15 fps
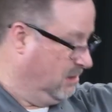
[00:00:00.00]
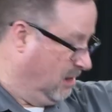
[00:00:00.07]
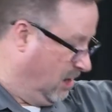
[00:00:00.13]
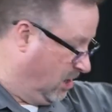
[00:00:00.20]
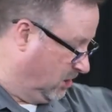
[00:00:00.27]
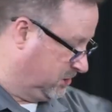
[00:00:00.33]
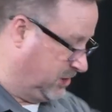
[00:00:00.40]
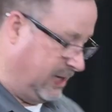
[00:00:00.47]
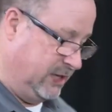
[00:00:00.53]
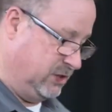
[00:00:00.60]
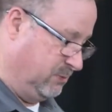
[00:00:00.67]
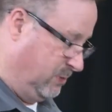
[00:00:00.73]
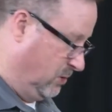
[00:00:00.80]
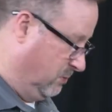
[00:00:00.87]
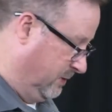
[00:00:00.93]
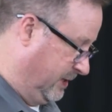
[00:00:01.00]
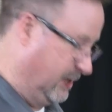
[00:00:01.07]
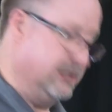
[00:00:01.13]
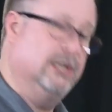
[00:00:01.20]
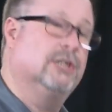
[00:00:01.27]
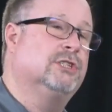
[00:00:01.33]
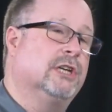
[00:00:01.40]
all changeable
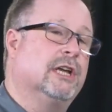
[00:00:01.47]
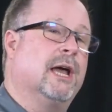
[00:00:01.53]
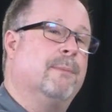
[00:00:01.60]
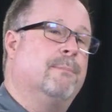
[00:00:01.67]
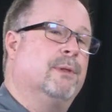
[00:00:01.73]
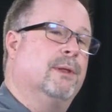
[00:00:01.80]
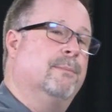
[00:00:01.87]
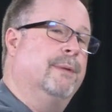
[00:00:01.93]
within just a couple of